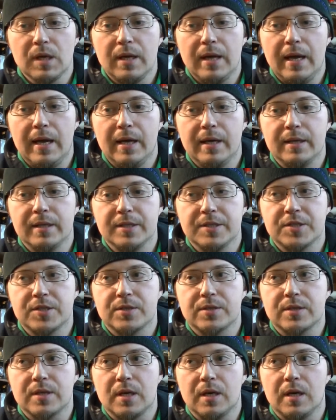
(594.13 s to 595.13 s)
And
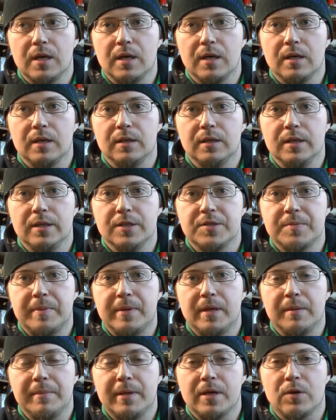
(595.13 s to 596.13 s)
it's been
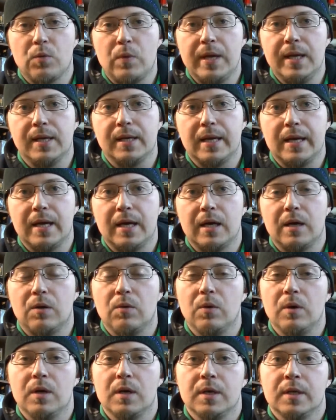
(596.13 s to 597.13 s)
about a week
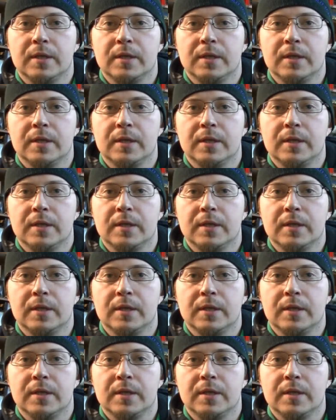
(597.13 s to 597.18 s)
now